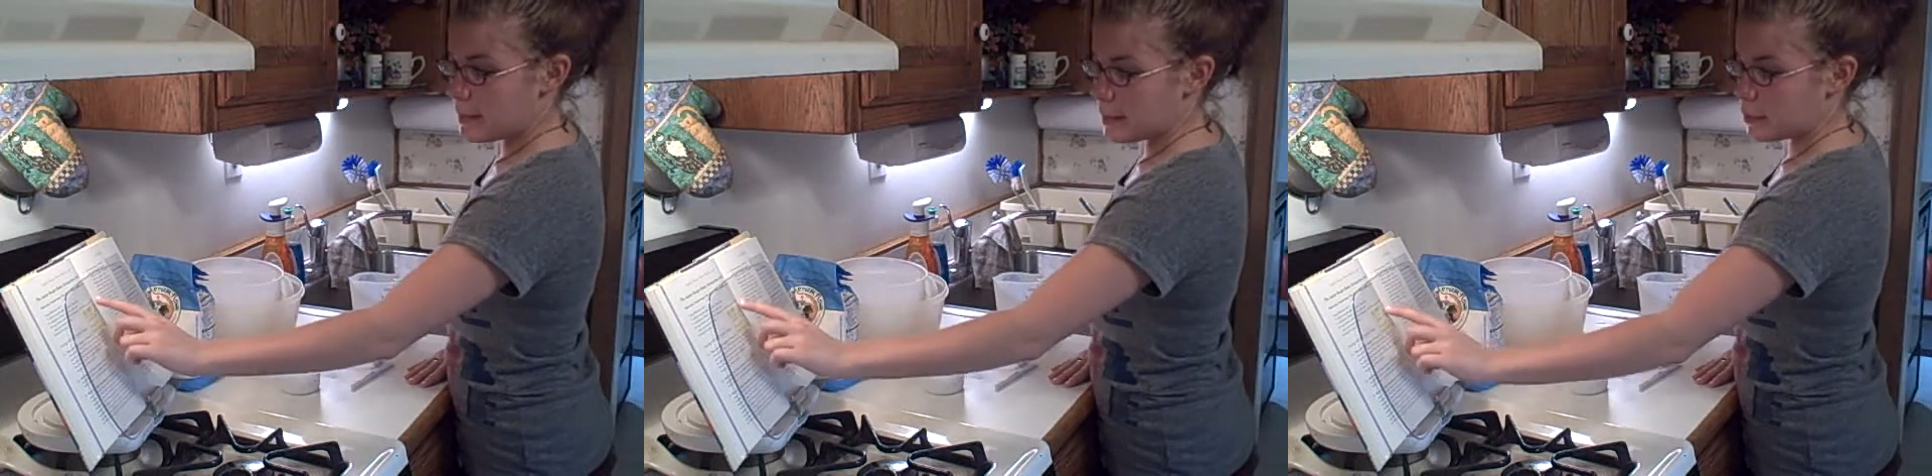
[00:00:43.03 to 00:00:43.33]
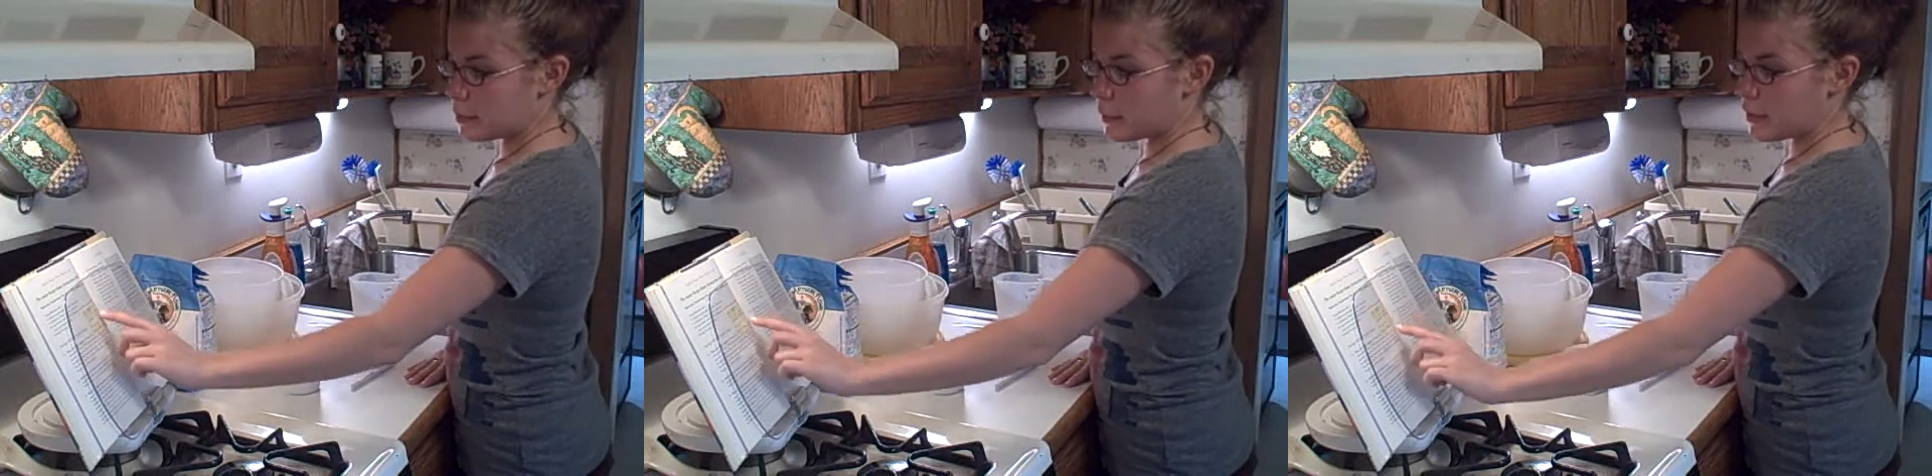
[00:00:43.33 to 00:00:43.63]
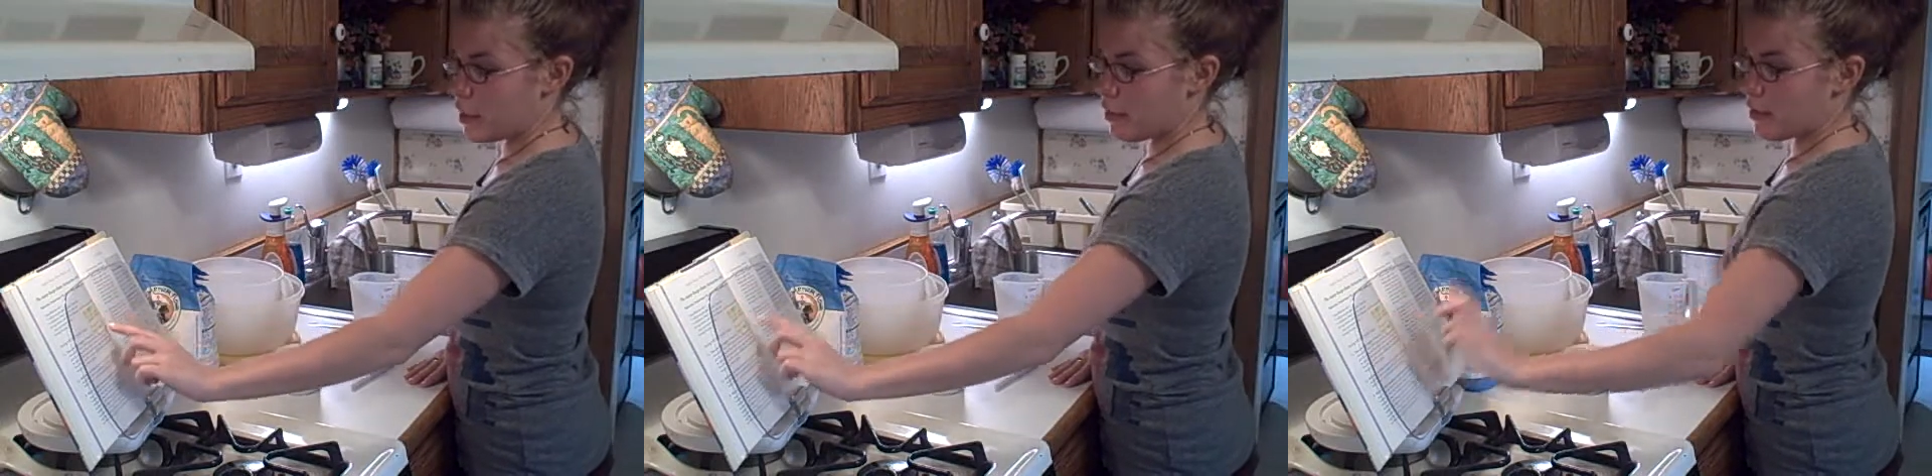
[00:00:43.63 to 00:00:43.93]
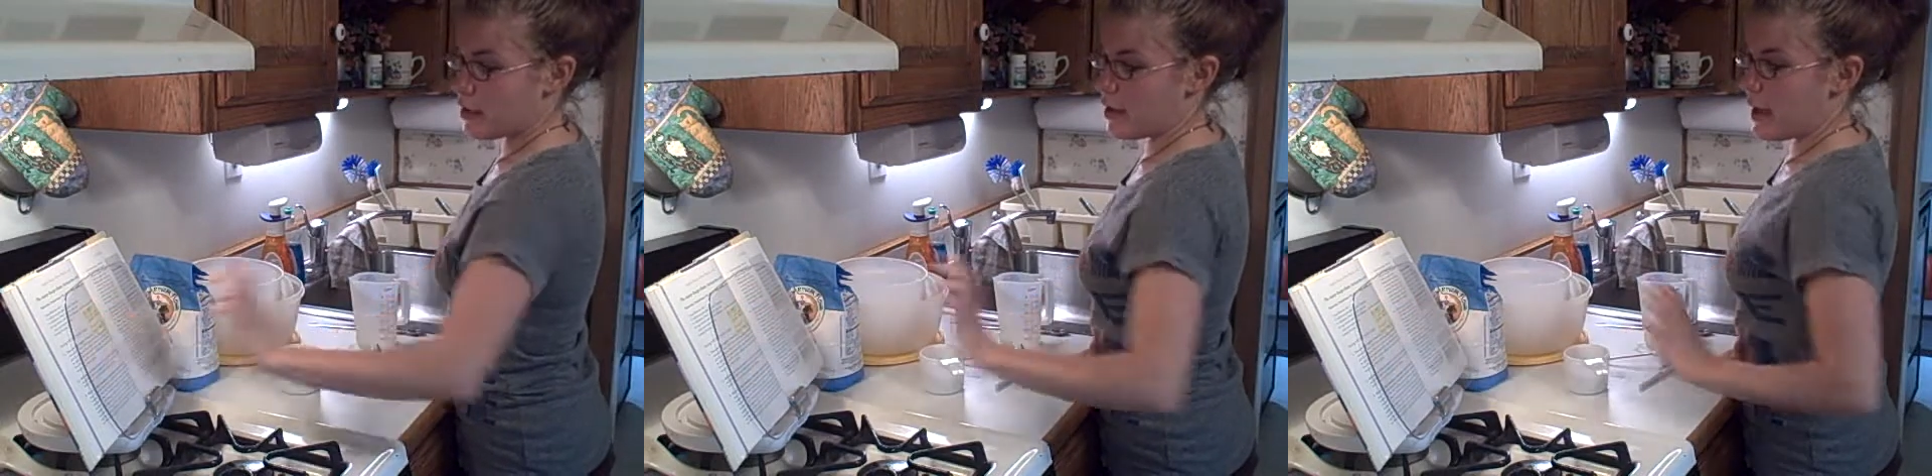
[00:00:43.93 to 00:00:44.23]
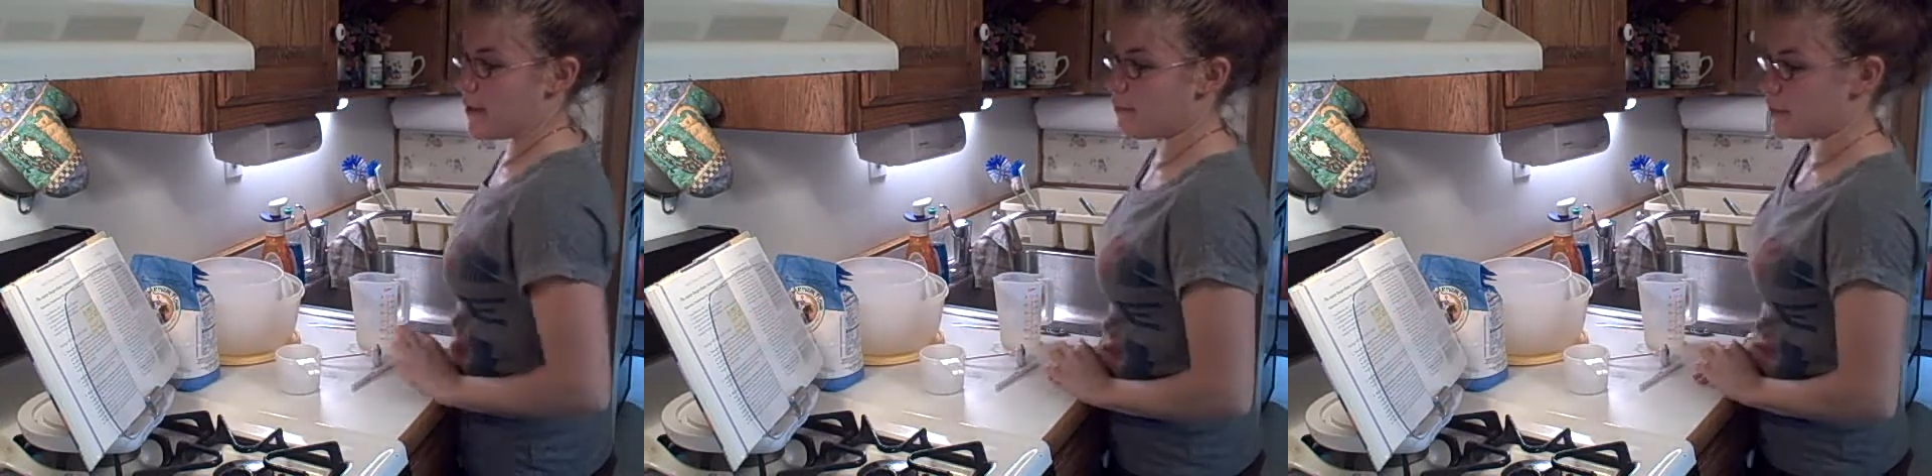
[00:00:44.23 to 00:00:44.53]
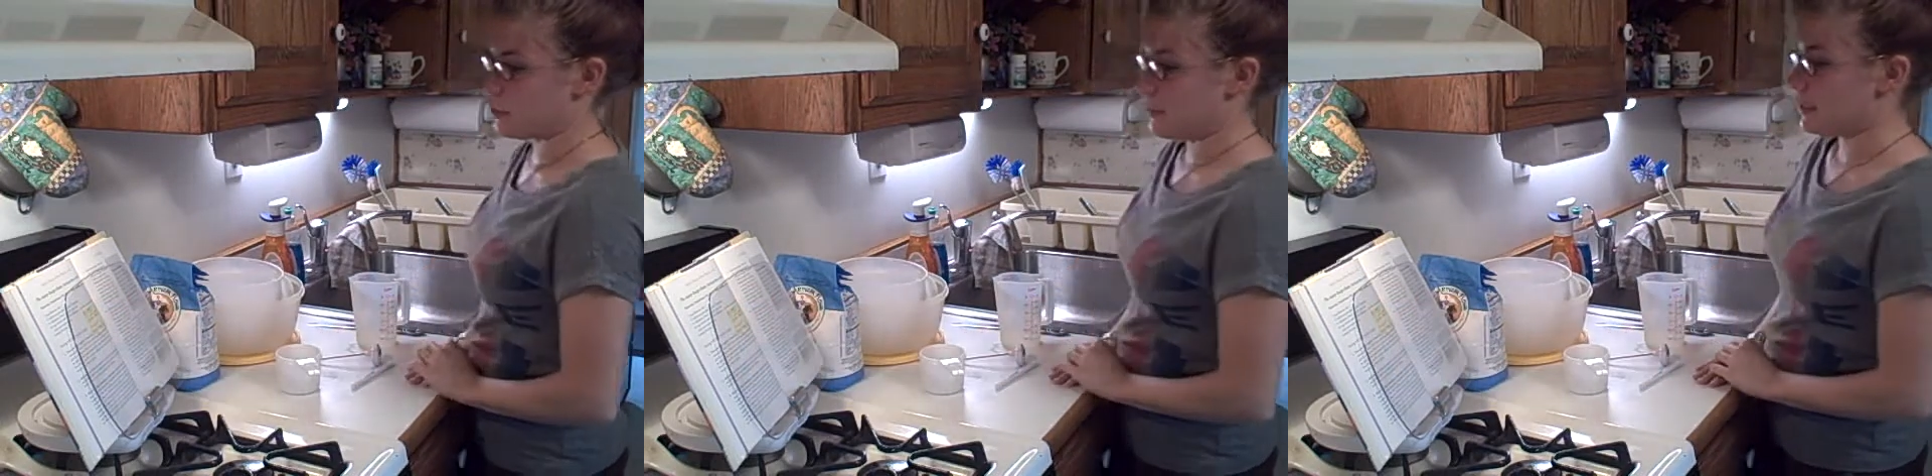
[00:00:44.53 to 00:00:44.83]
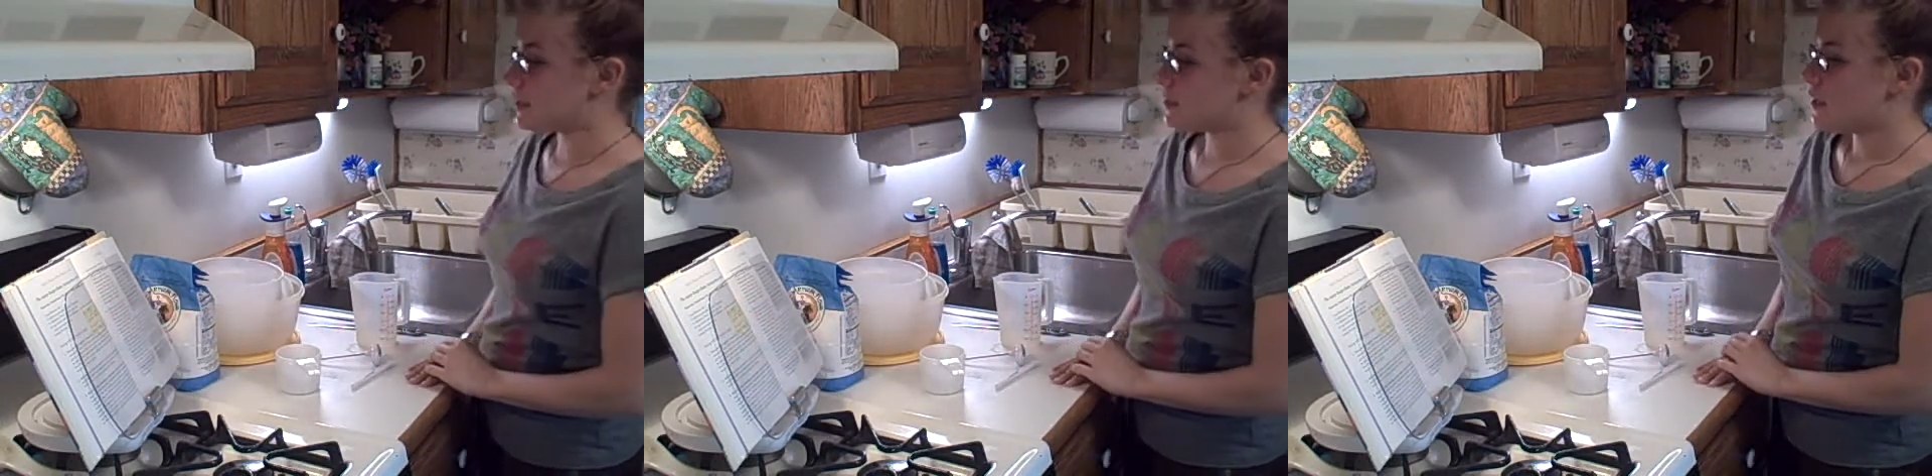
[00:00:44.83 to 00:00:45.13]
my book with all the half
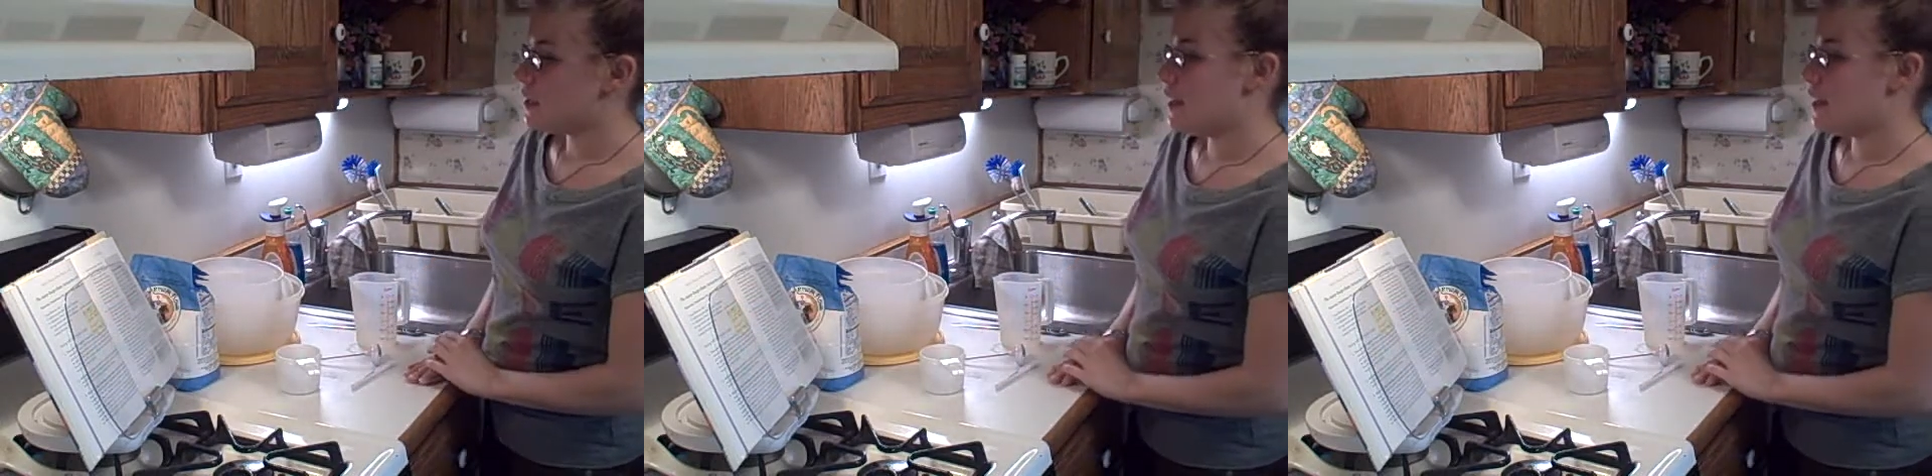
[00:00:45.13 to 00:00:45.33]
measurements.